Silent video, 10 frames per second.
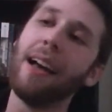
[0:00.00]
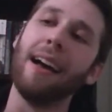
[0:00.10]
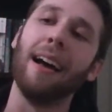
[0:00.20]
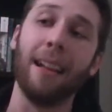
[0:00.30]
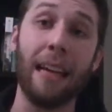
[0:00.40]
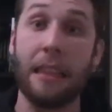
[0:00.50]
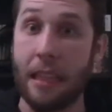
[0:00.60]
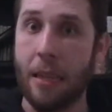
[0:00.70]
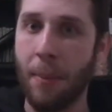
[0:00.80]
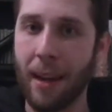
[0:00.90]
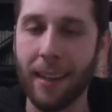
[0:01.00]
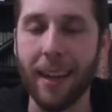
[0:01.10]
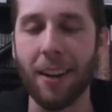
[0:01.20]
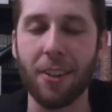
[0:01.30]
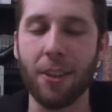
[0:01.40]
like the main
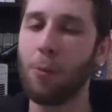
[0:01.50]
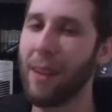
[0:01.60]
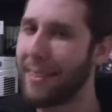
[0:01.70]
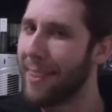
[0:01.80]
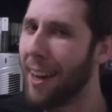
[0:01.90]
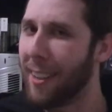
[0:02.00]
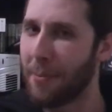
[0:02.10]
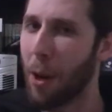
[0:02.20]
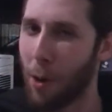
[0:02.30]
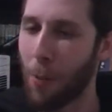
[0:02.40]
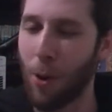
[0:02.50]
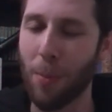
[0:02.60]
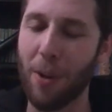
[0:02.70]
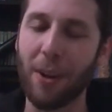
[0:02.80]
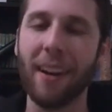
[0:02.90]
character. When it's not, it's Mark
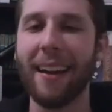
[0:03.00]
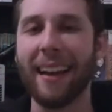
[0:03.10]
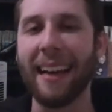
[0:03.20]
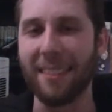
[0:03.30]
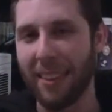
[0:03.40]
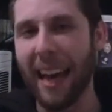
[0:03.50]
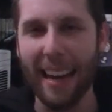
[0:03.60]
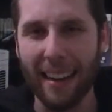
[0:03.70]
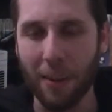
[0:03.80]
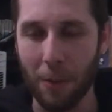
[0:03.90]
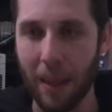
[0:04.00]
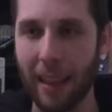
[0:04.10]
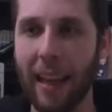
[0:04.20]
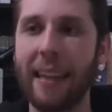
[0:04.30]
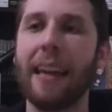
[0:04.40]
Wahlberg, and so that I didn't really
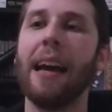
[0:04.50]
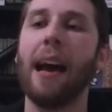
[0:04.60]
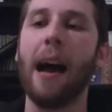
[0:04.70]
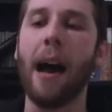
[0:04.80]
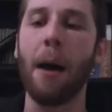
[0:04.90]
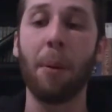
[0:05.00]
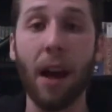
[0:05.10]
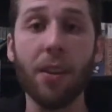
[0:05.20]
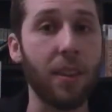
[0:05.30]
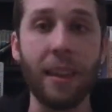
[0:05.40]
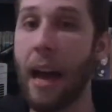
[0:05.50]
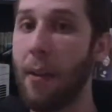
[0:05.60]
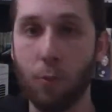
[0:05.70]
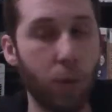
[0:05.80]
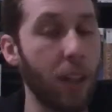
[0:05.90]
like. But other than that, I
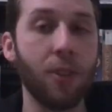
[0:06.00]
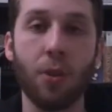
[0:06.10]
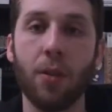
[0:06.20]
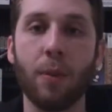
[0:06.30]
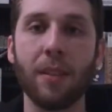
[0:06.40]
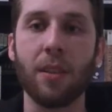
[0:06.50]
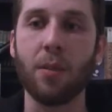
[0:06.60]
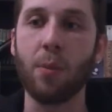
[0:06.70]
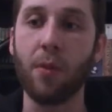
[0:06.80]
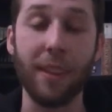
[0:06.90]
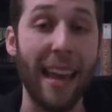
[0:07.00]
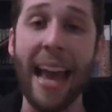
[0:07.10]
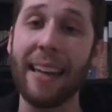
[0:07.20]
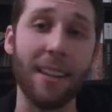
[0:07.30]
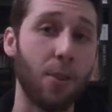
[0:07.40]
really enjoyed the rest of this movie. The
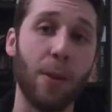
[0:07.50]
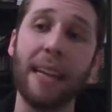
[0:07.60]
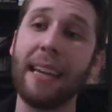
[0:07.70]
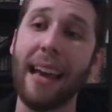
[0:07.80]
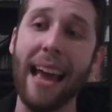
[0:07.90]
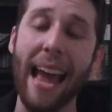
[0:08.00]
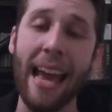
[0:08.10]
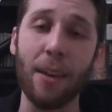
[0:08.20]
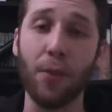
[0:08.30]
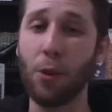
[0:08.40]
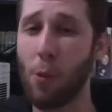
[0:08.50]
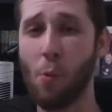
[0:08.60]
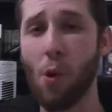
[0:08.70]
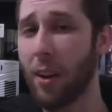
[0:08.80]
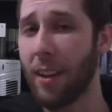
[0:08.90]
ending's great, and if you're a
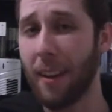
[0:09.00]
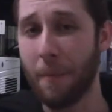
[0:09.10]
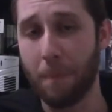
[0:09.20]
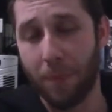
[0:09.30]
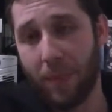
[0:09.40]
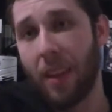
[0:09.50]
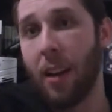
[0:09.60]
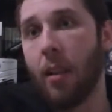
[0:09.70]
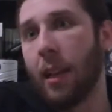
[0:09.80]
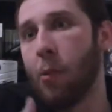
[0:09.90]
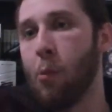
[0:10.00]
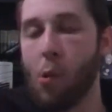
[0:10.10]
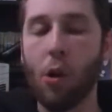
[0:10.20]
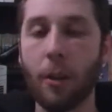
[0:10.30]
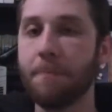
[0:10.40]
wartime, like a
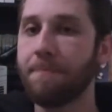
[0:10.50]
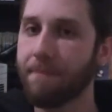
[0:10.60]
war